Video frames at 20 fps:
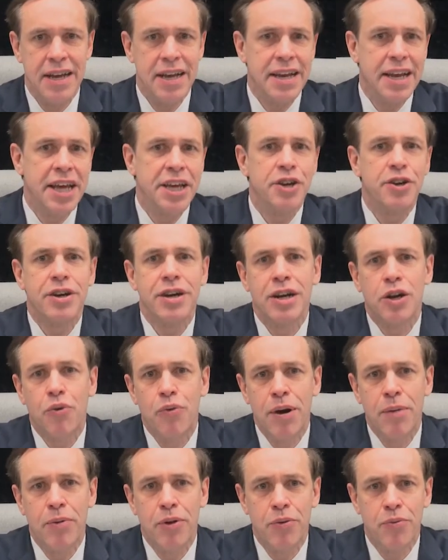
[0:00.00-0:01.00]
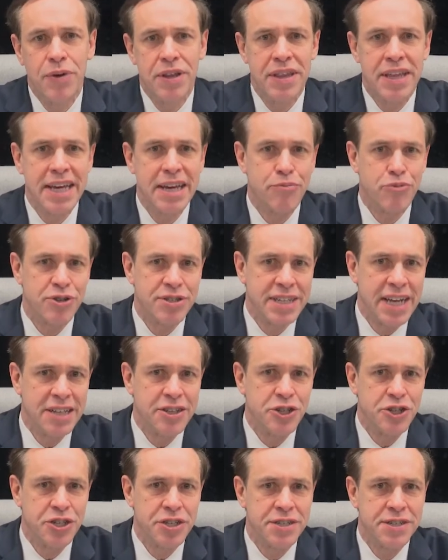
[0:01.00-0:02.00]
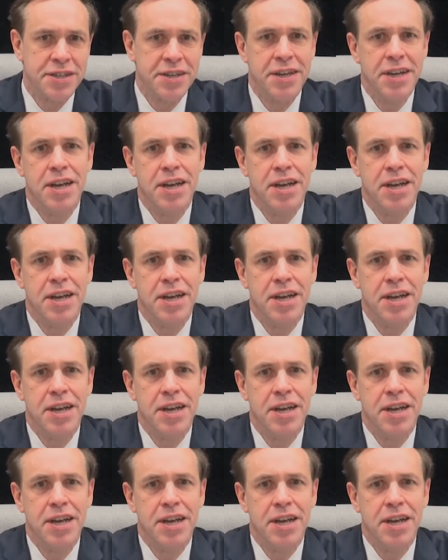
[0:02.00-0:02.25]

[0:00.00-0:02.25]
Now, you can quibble with the percentages,